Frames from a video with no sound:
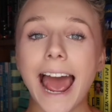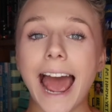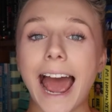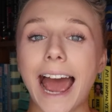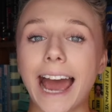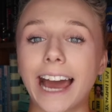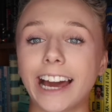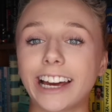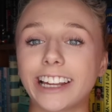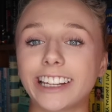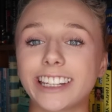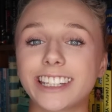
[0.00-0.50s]

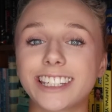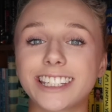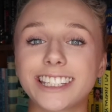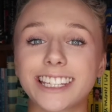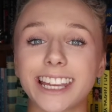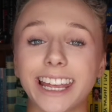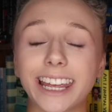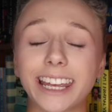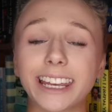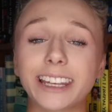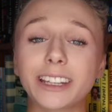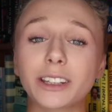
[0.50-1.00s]
and
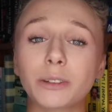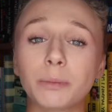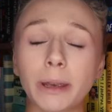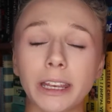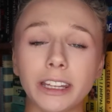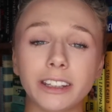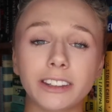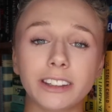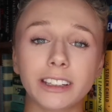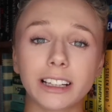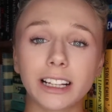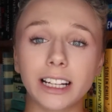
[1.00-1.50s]
it is
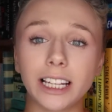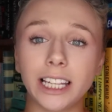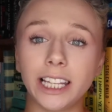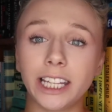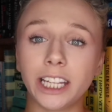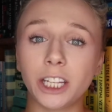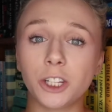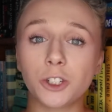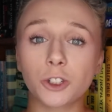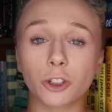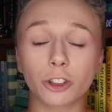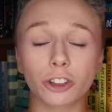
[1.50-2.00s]

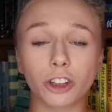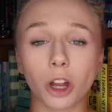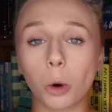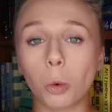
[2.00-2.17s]
basically just